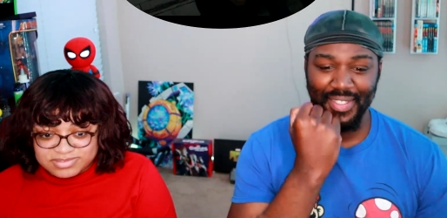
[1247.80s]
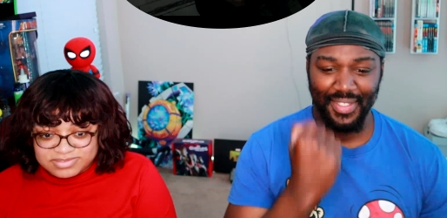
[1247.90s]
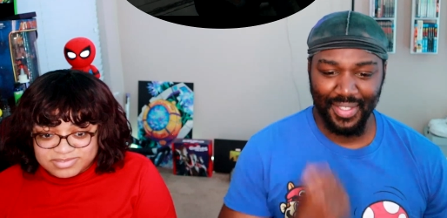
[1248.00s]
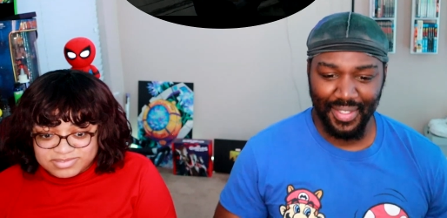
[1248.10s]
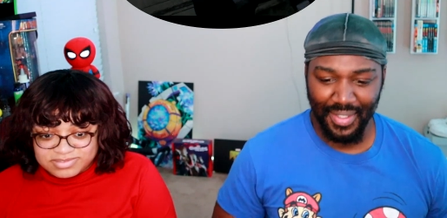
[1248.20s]

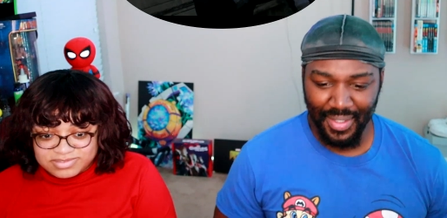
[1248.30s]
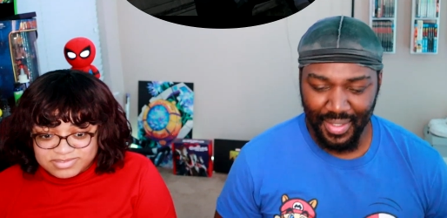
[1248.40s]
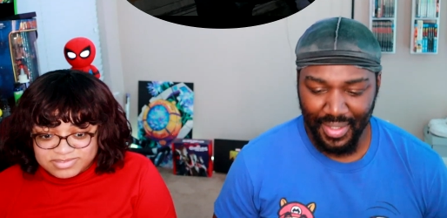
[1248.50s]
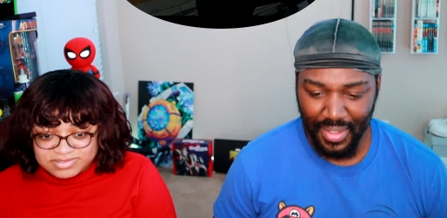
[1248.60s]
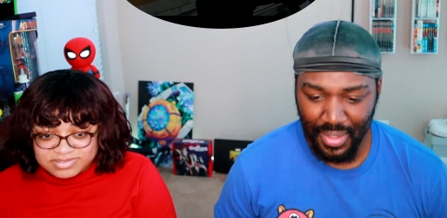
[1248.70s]

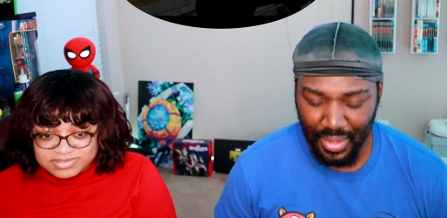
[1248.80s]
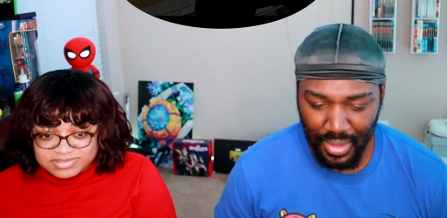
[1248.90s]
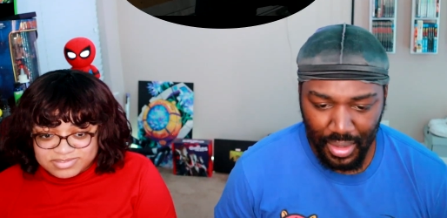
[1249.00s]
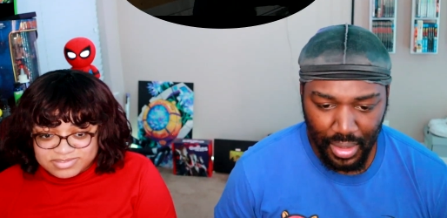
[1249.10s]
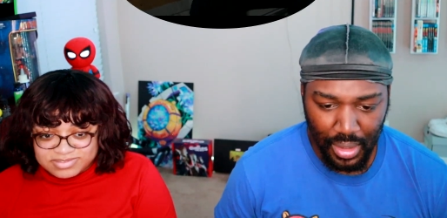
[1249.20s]

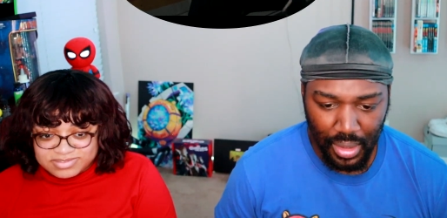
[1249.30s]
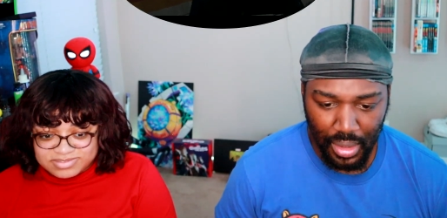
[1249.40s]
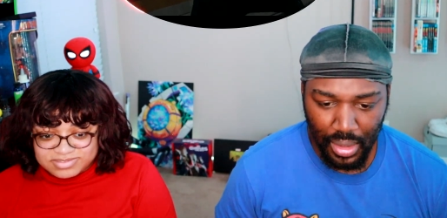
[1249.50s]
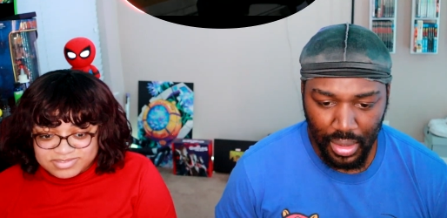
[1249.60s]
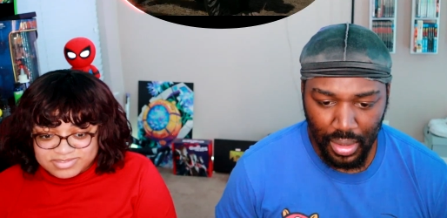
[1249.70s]

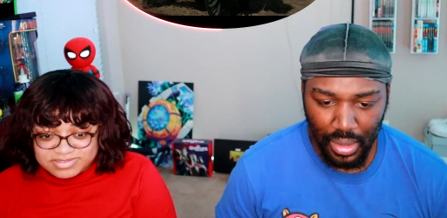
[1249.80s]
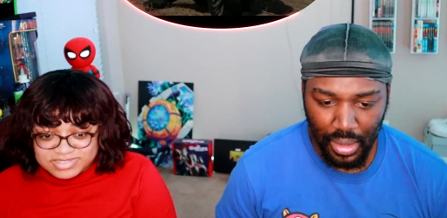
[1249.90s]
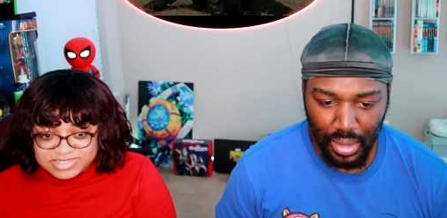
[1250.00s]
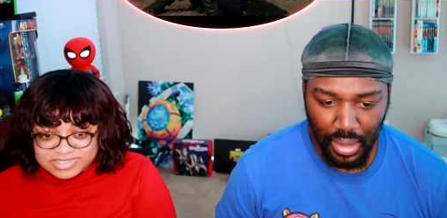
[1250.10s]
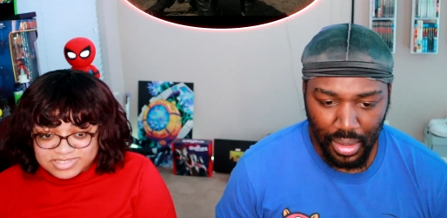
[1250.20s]

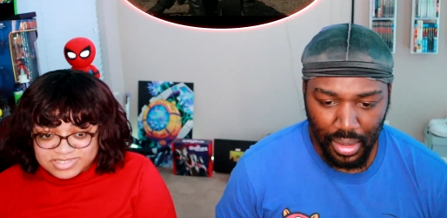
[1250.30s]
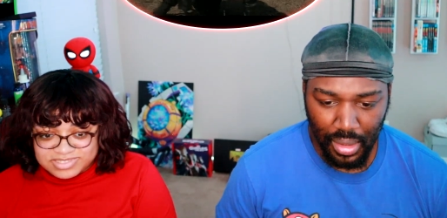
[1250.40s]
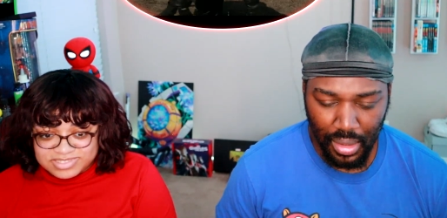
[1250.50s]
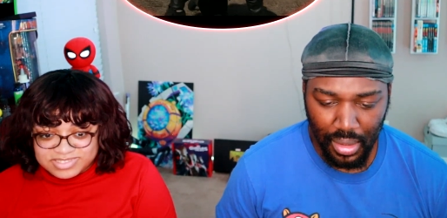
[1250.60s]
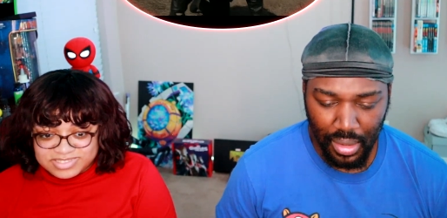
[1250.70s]

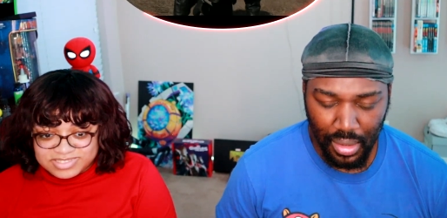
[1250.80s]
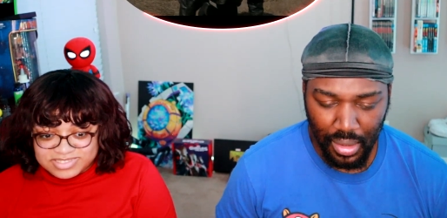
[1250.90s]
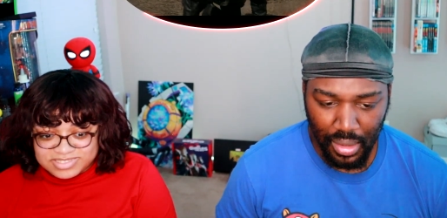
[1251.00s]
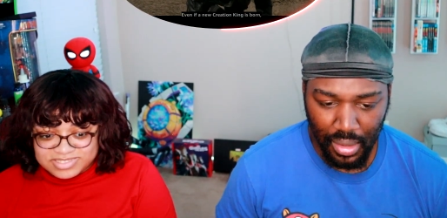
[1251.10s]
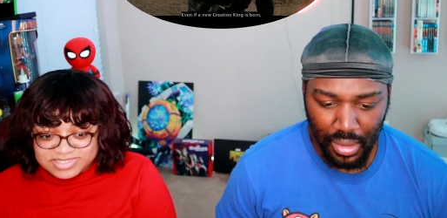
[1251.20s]

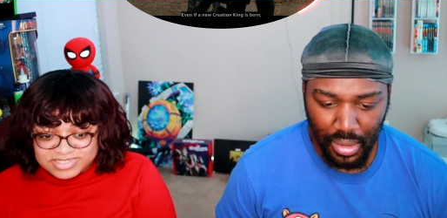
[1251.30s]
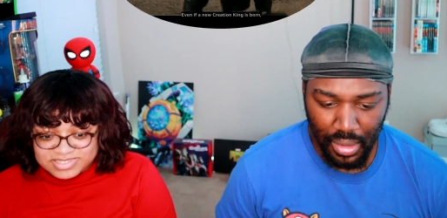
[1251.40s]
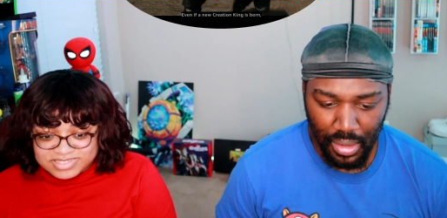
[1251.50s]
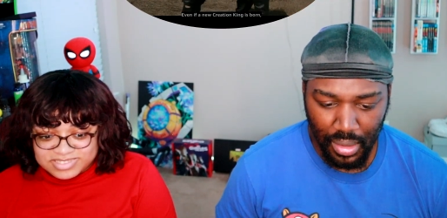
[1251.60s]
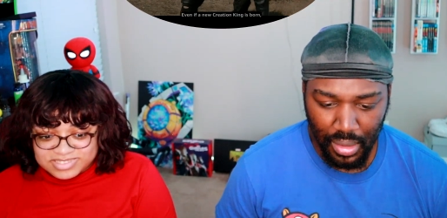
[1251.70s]

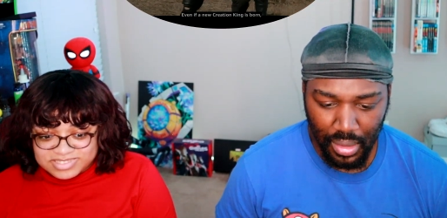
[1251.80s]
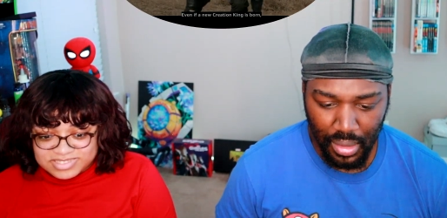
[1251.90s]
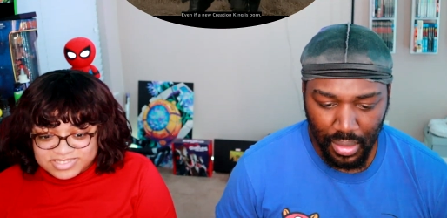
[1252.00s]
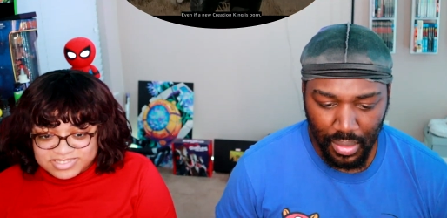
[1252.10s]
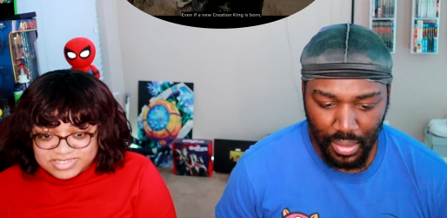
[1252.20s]

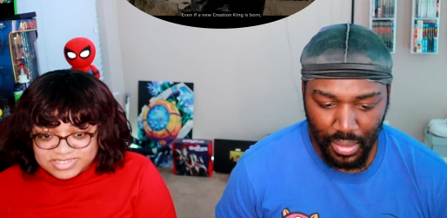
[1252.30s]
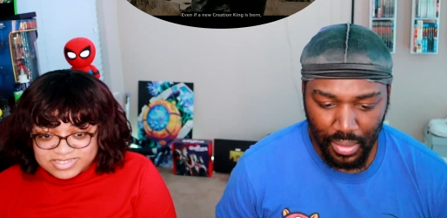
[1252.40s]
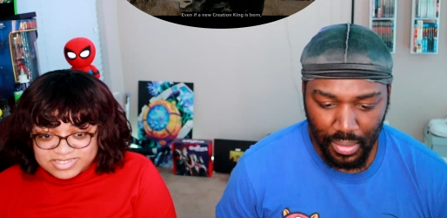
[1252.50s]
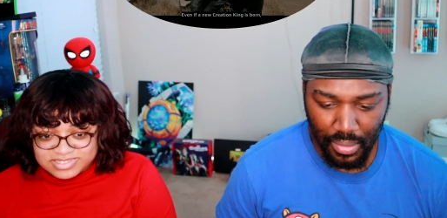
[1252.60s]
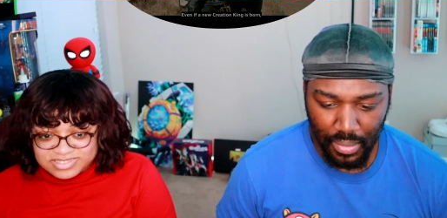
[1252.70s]

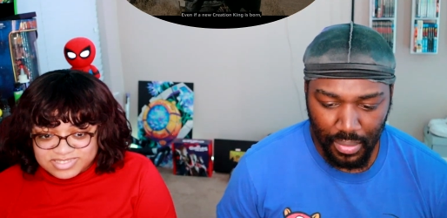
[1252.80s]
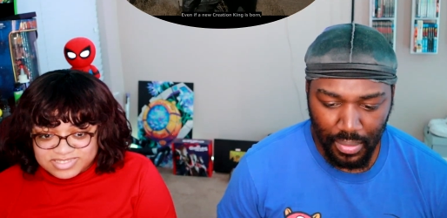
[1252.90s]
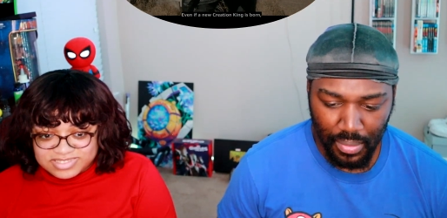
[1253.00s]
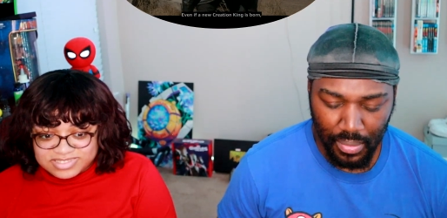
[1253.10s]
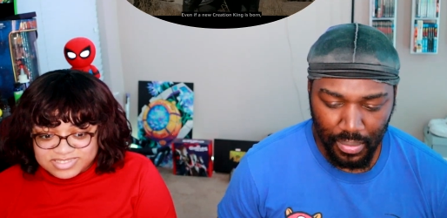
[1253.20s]

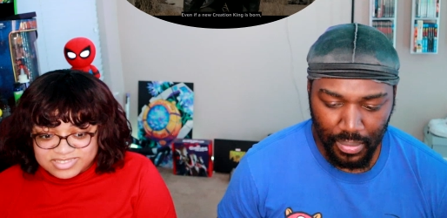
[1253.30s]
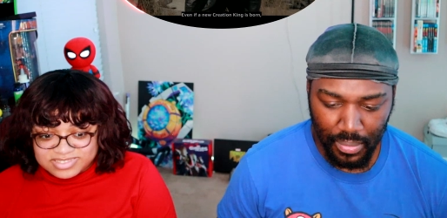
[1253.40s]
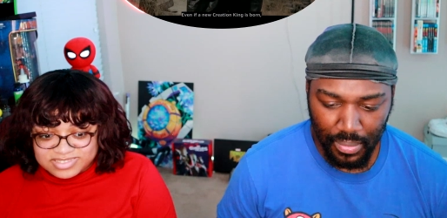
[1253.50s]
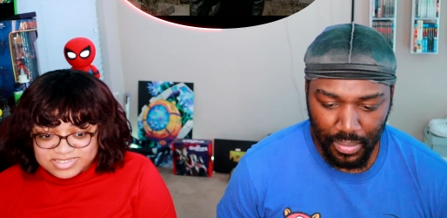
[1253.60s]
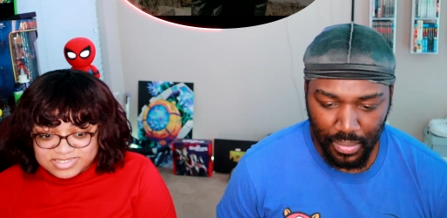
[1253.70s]

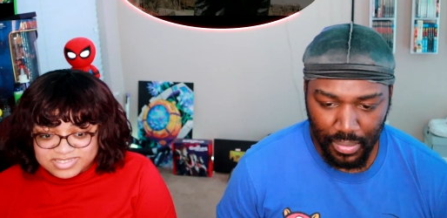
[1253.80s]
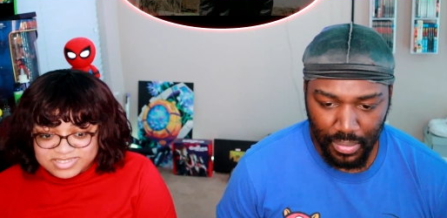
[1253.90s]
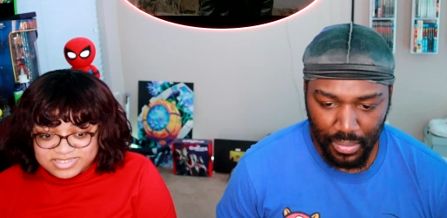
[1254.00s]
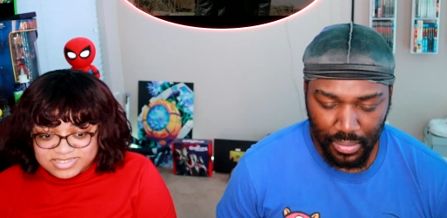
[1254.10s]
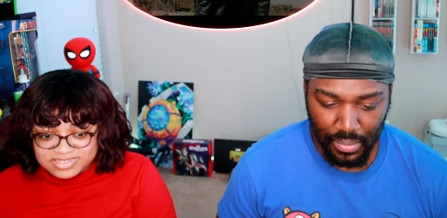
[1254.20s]

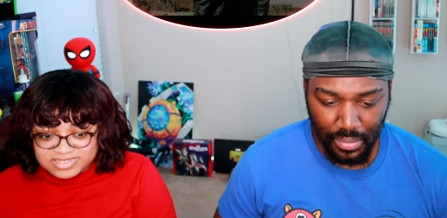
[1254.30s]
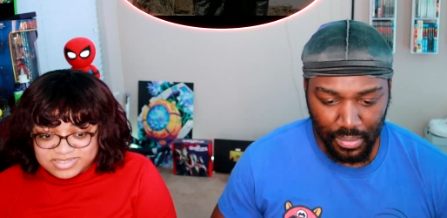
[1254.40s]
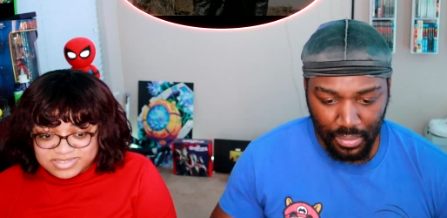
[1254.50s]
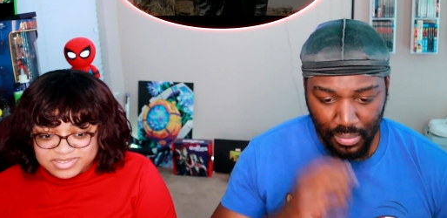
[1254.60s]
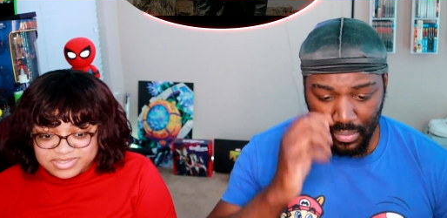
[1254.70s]

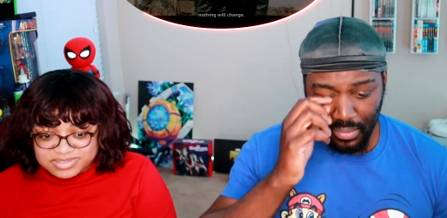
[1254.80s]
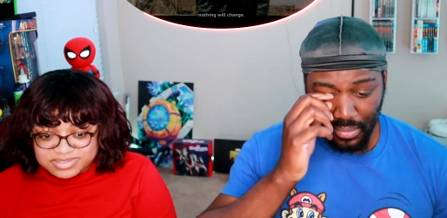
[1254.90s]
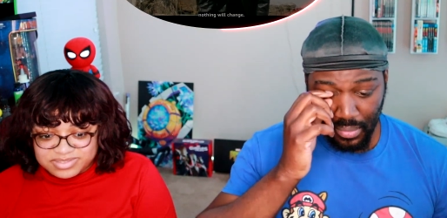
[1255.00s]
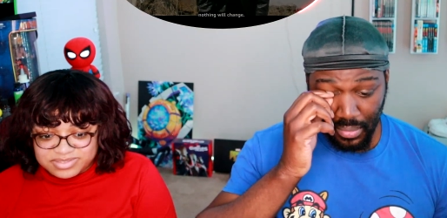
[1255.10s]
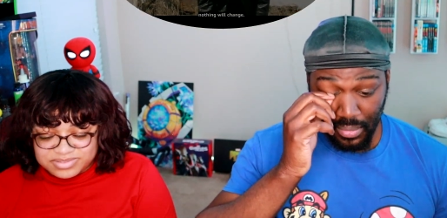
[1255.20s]
[no speech]